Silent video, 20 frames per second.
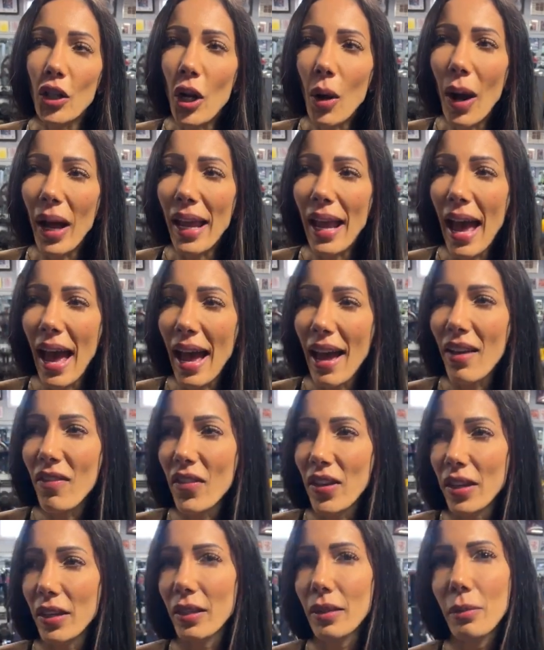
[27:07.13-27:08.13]
You know, I
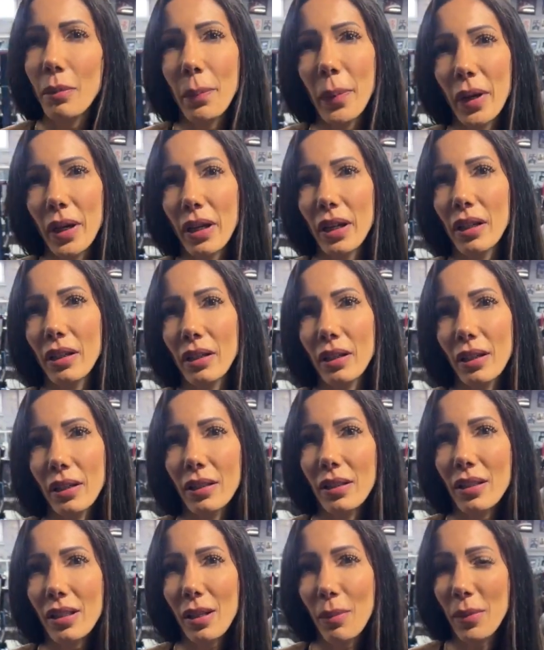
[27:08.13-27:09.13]
haven't, but
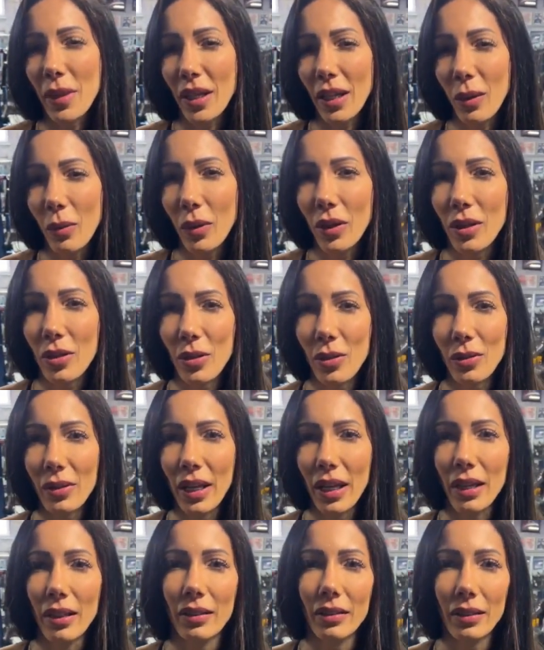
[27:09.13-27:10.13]
something I want to do
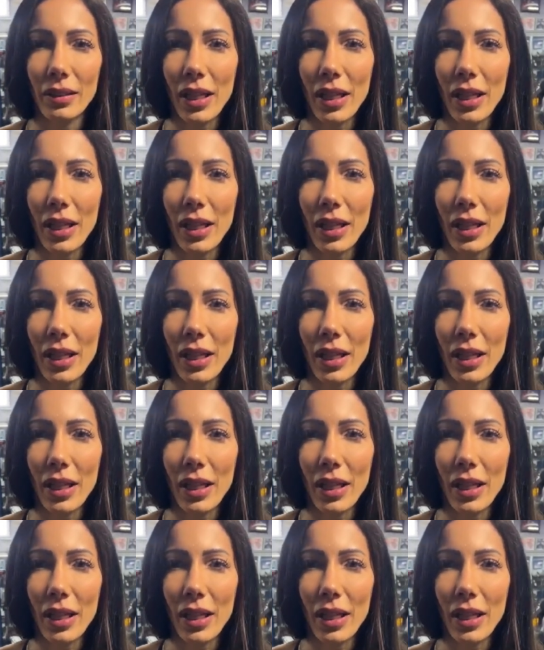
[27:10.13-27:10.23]
now.